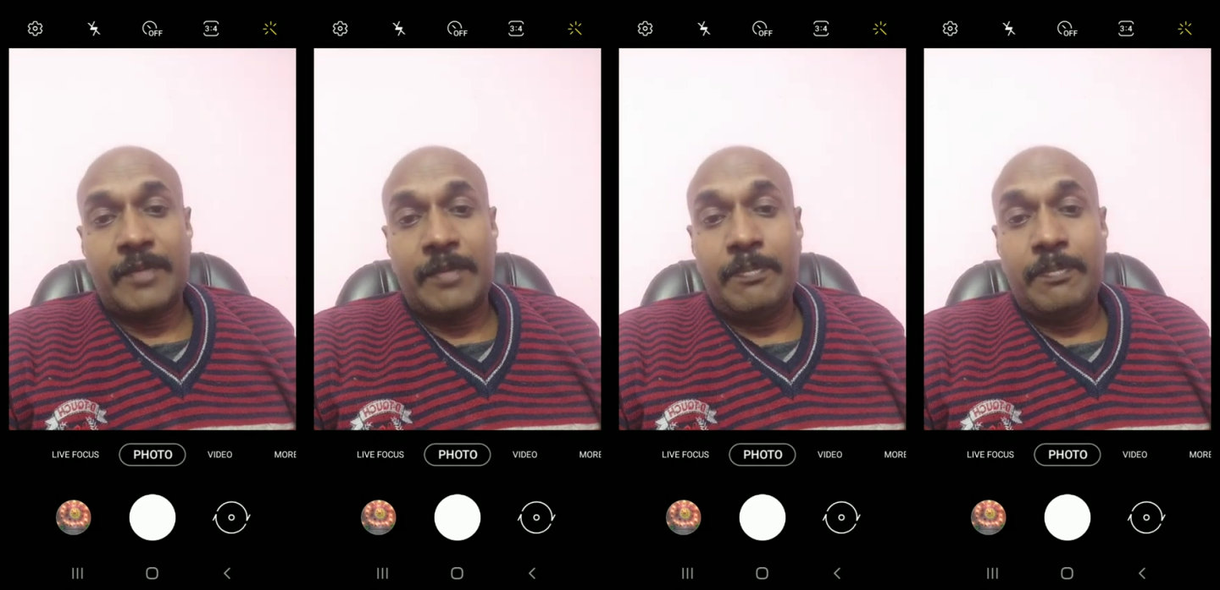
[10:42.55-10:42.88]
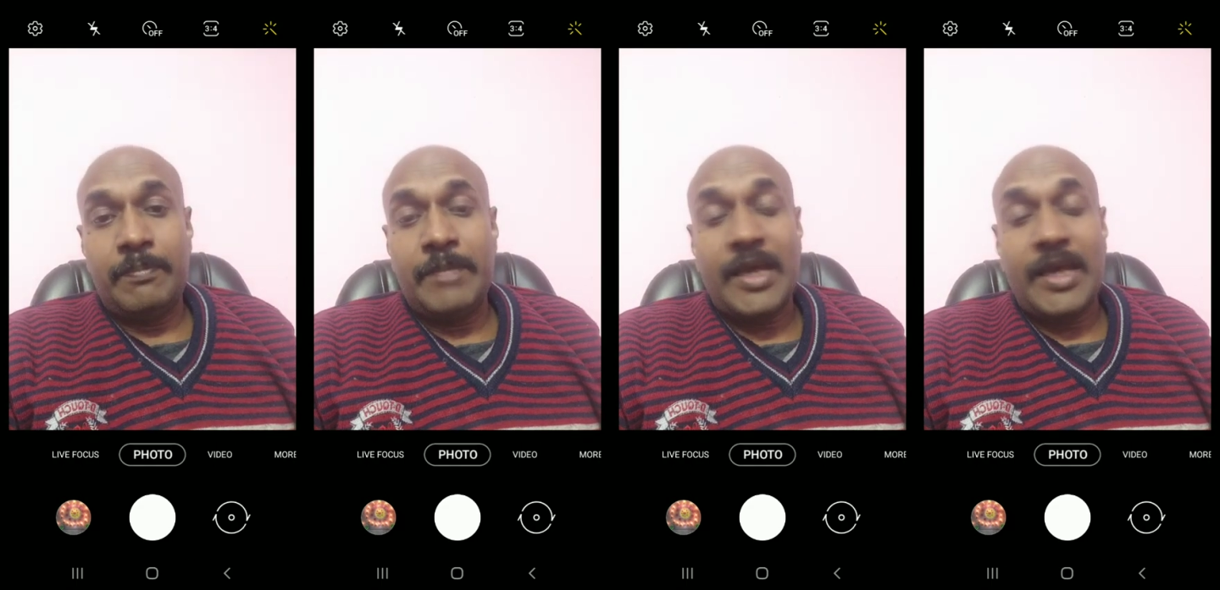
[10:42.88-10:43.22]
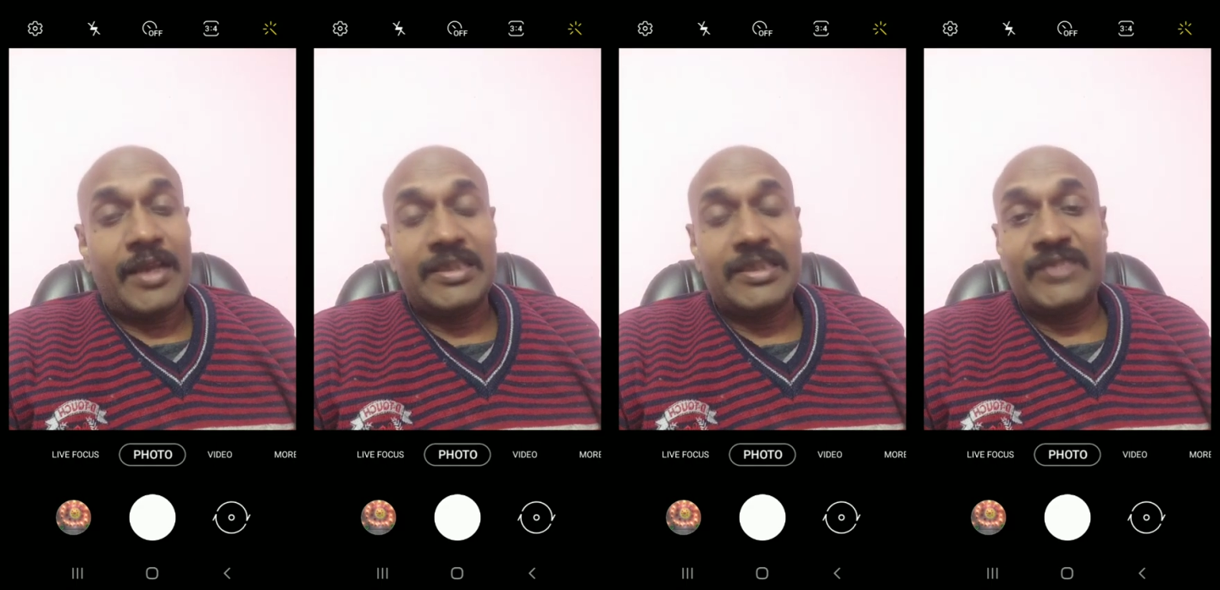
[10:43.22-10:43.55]
but
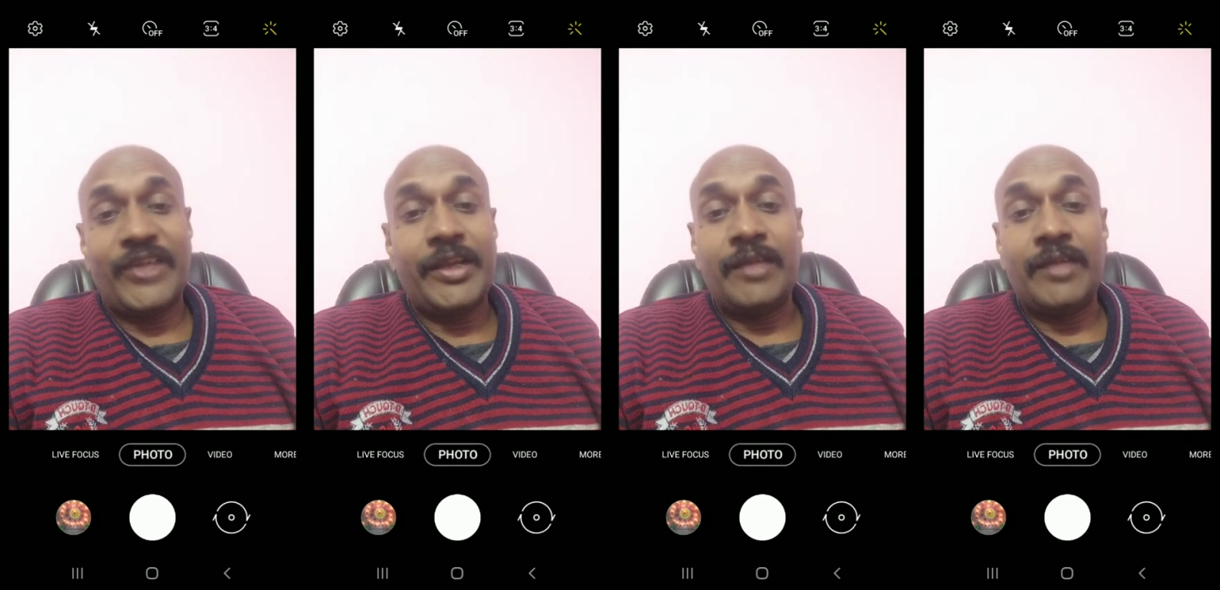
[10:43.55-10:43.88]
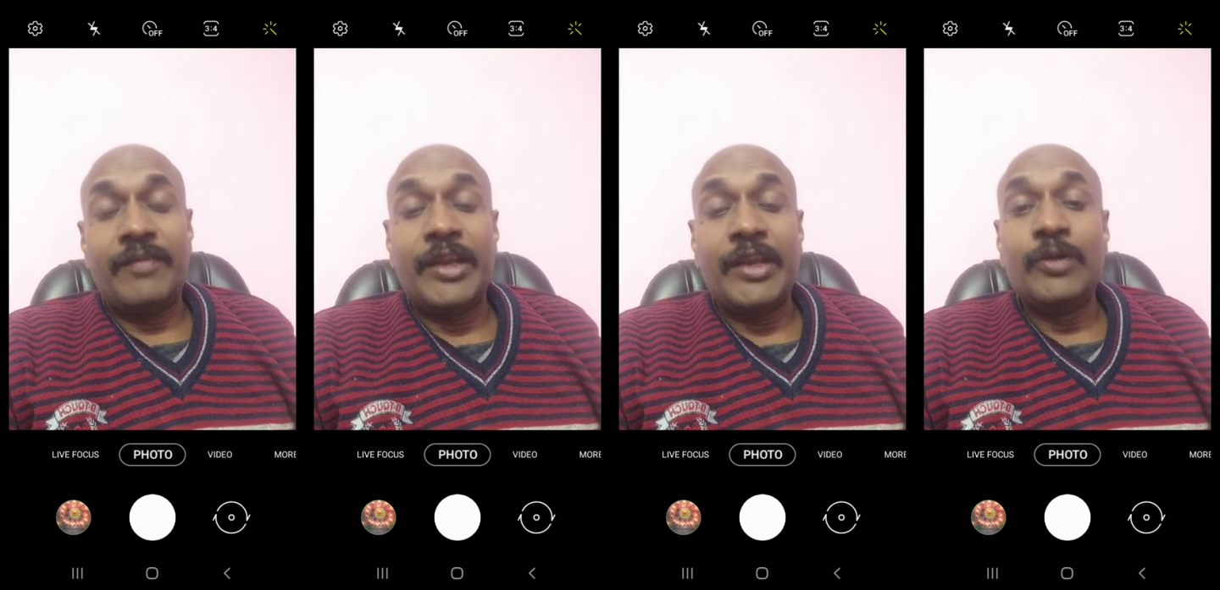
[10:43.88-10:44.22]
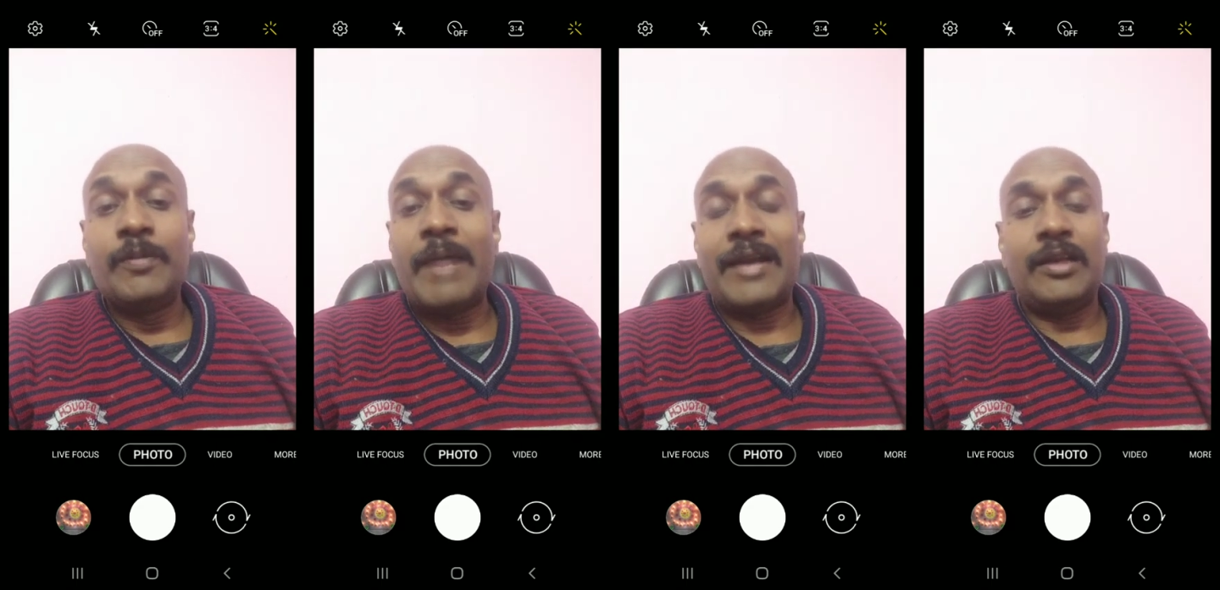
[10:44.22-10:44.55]
BRS is fighting a very
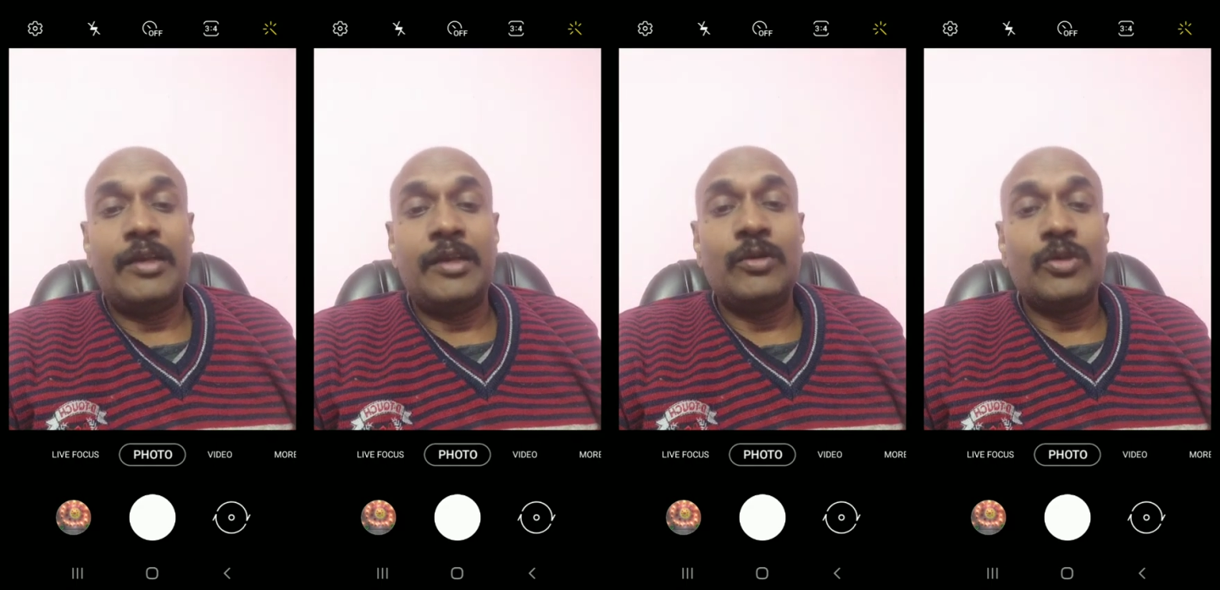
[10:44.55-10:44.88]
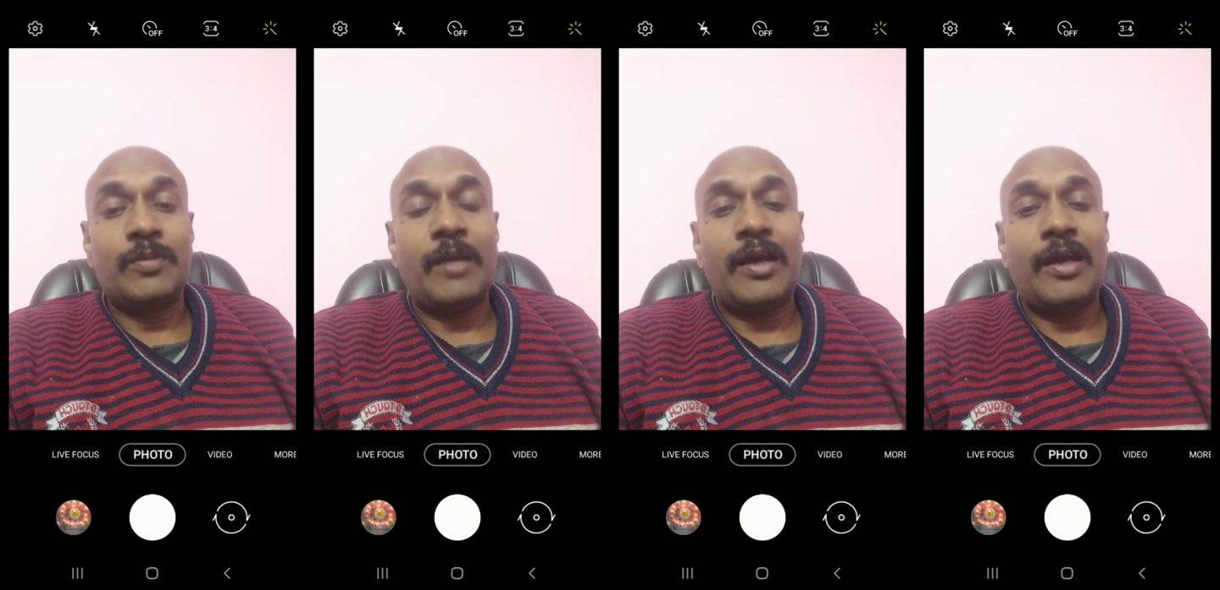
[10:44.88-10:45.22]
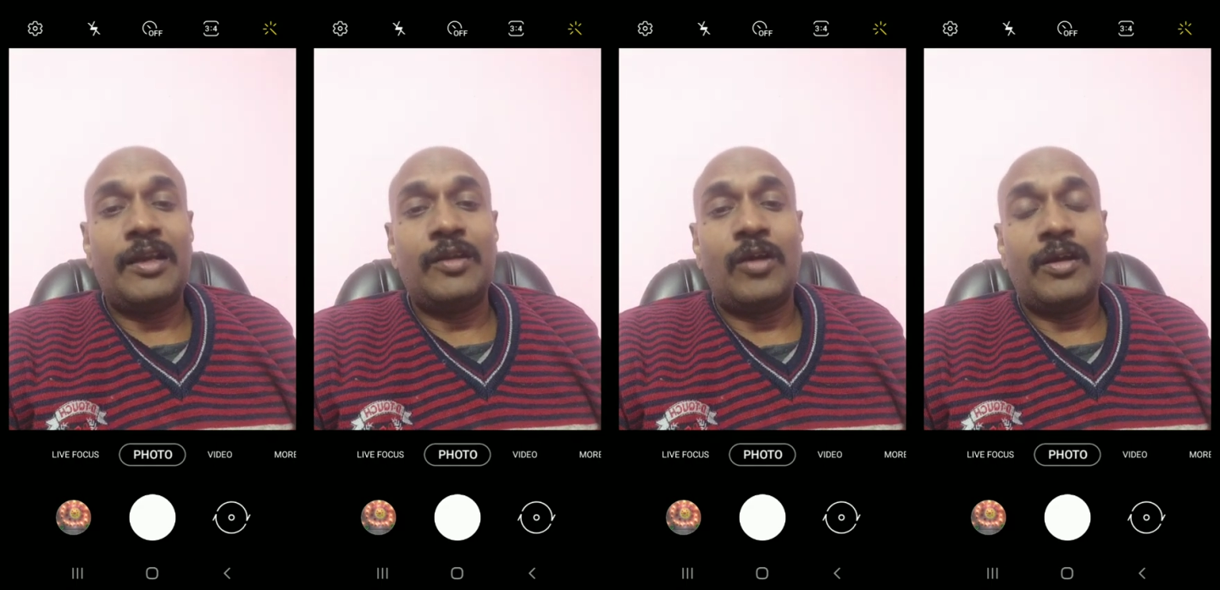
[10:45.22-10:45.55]
good battle in Ghosh
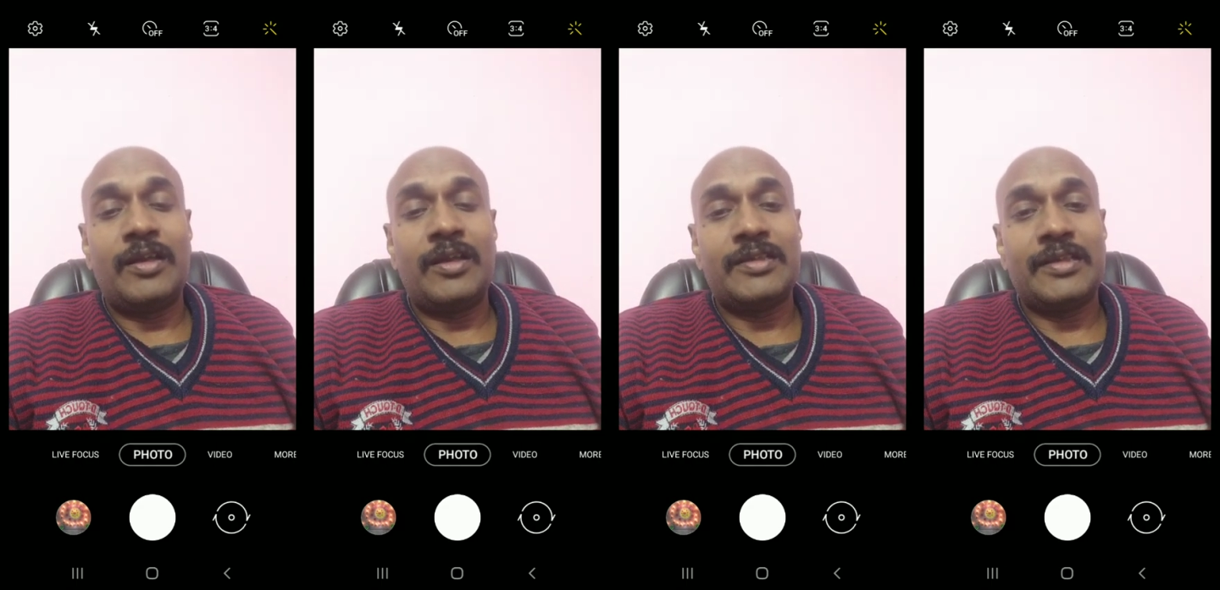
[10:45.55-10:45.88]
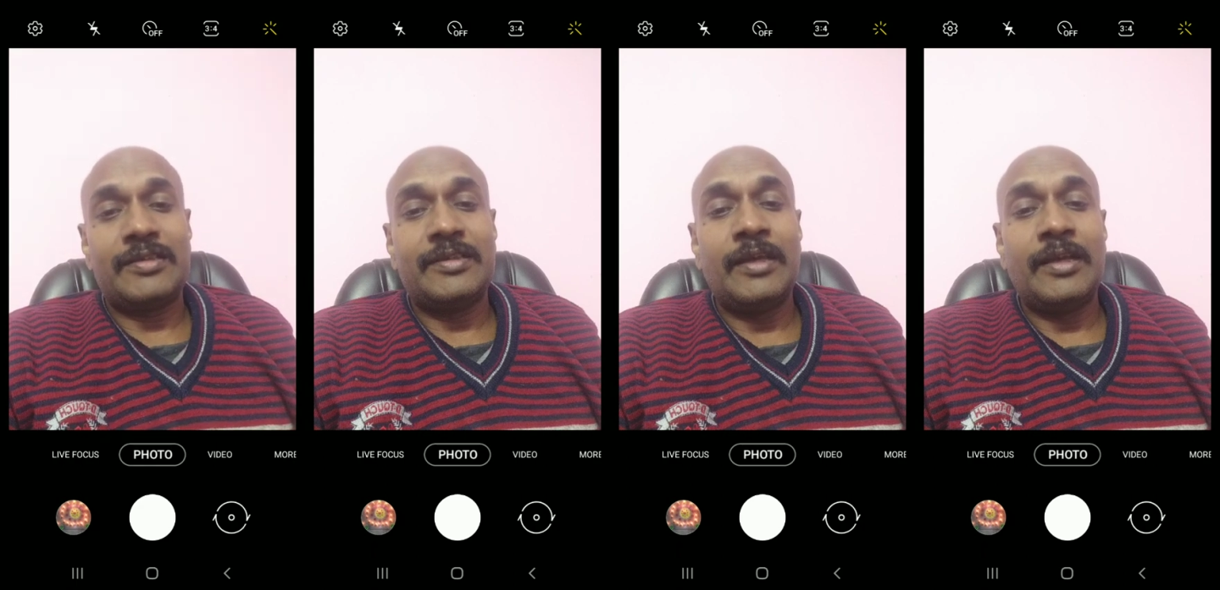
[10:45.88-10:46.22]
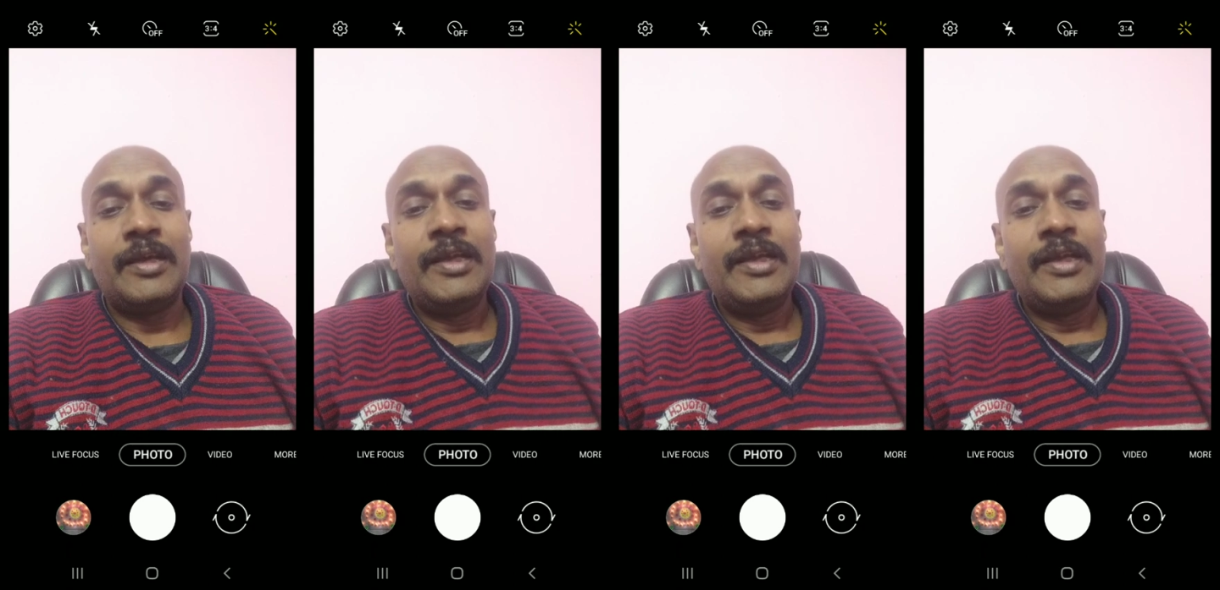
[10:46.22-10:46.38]
Mahal, and Congress has the,